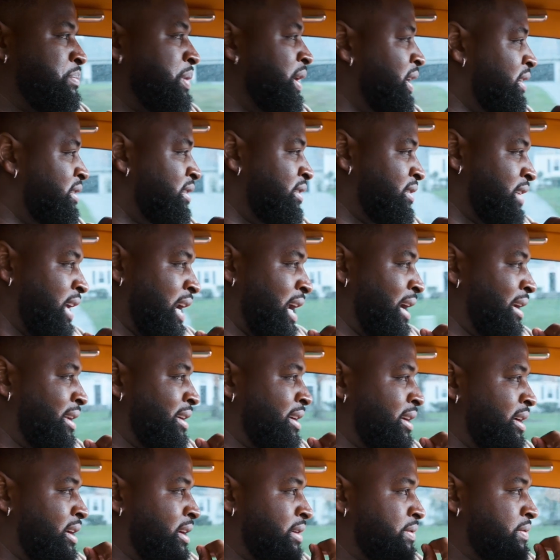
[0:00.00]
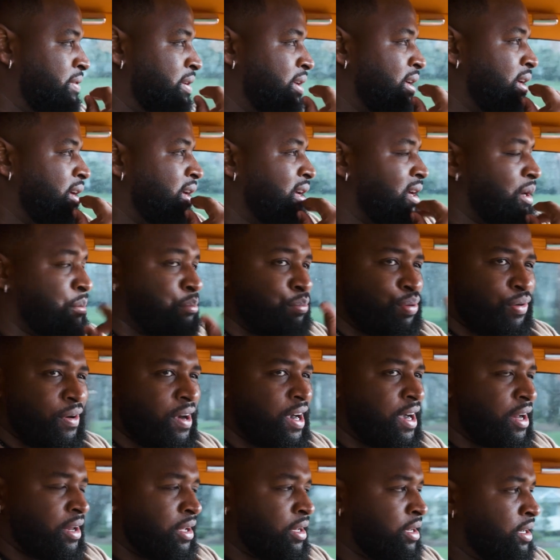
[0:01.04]
pieces that I love.
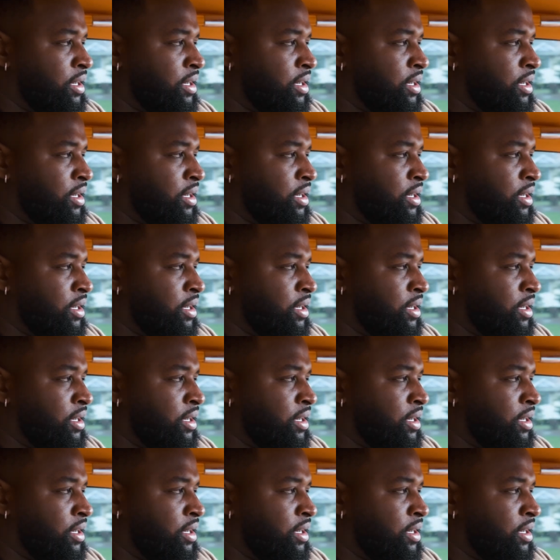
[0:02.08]
Prada